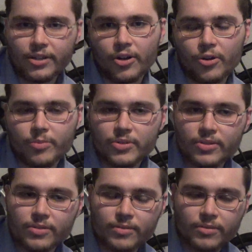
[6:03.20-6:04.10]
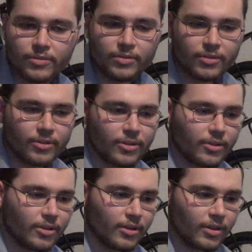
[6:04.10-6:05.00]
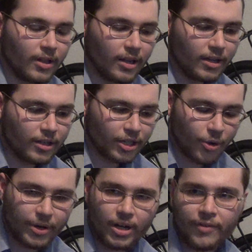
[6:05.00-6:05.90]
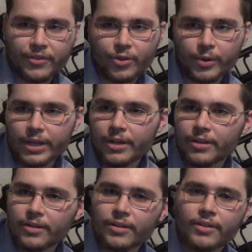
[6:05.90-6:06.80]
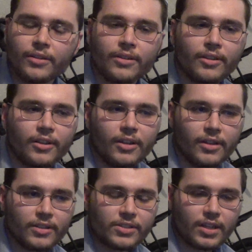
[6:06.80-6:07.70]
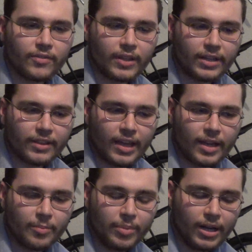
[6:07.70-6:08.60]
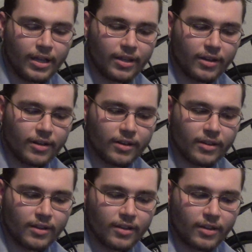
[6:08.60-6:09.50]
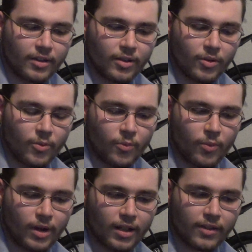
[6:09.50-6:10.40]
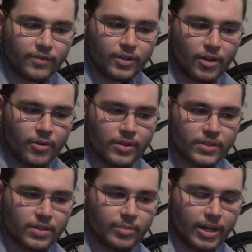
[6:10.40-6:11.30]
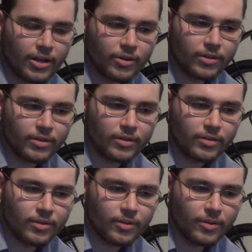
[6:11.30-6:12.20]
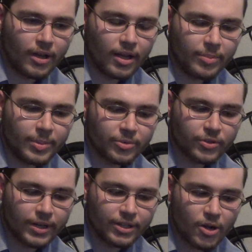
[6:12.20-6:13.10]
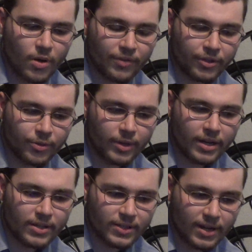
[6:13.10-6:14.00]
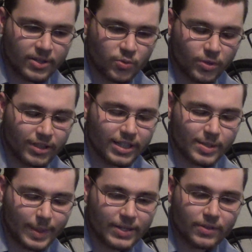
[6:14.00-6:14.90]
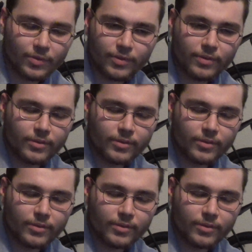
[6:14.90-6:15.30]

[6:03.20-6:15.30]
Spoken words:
homes, going off the grid, stuff like that. But what I've noticed about people trying to go off the grid is that it's really expensive.